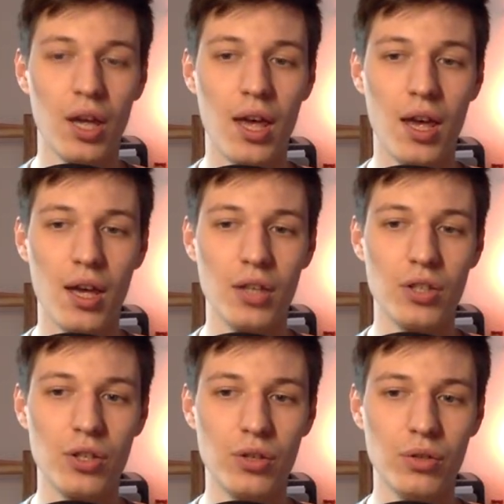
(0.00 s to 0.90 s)
and
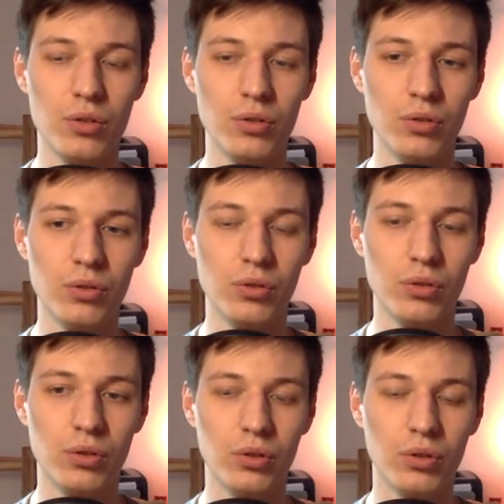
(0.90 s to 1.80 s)

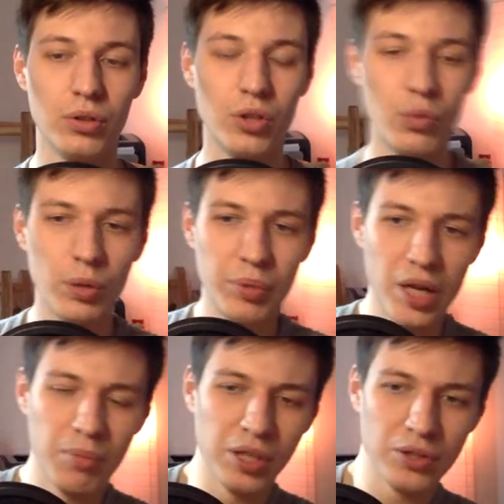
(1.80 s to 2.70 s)
you will be
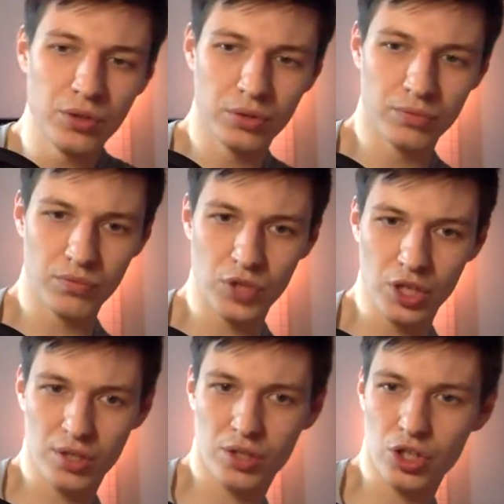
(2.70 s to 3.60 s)
able to
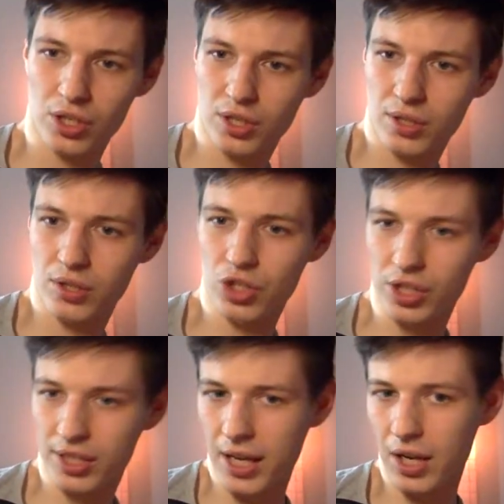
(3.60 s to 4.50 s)
just
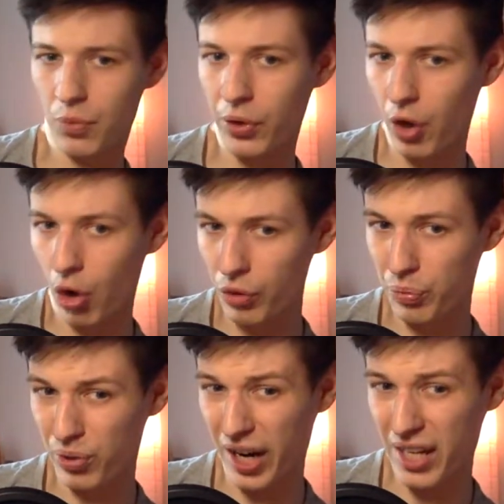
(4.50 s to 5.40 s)
get it with old
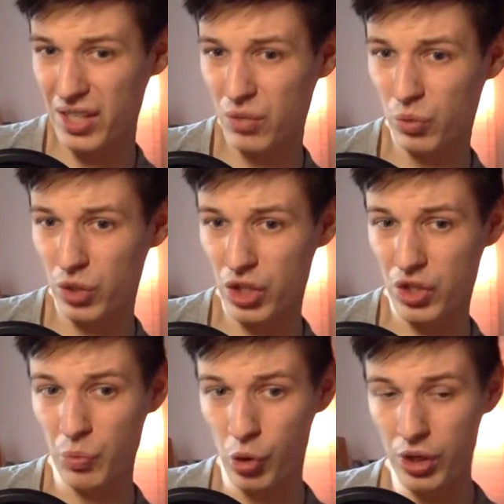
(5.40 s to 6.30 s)
price, which is
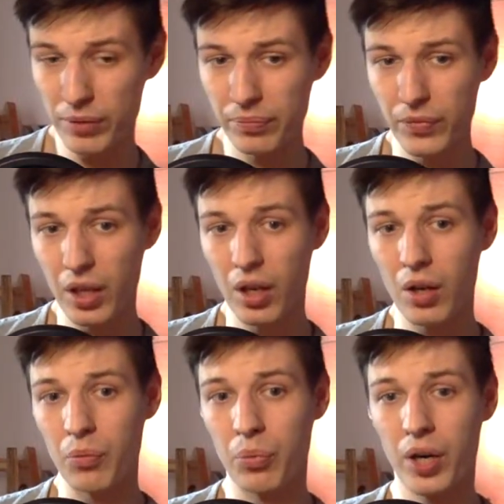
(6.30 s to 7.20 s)
more.
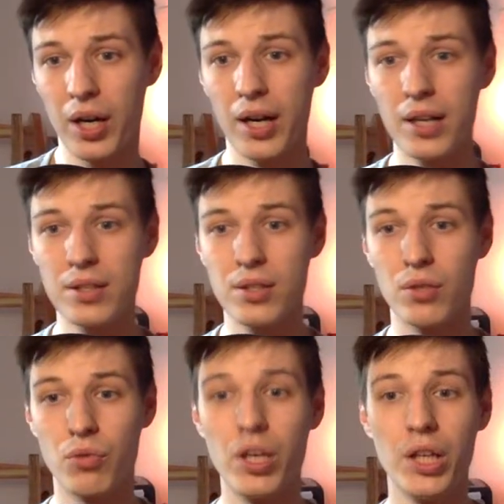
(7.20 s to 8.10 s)
But
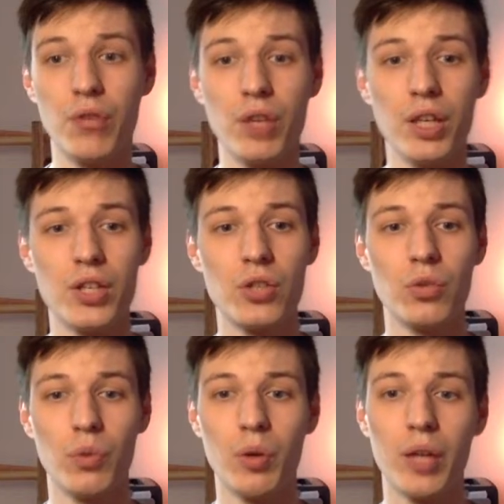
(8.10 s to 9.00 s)
really soon
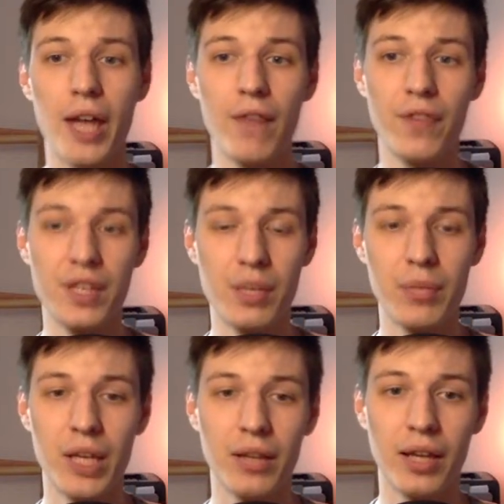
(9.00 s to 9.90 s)
we'll have this
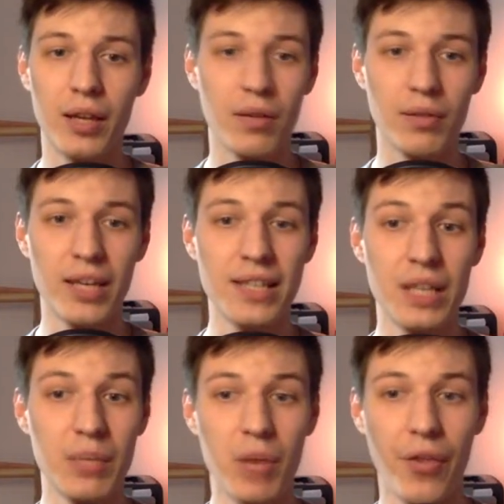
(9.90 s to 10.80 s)
update, like less
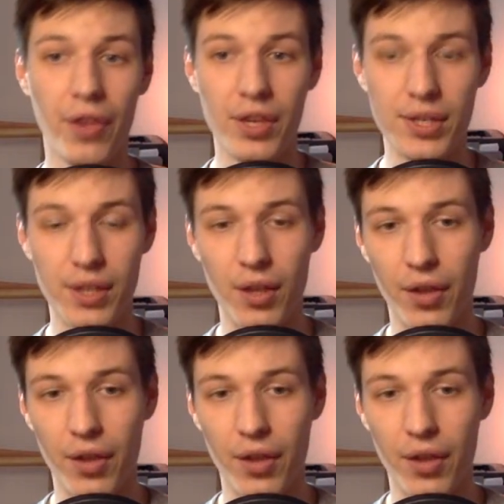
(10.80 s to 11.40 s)
than a month, I think.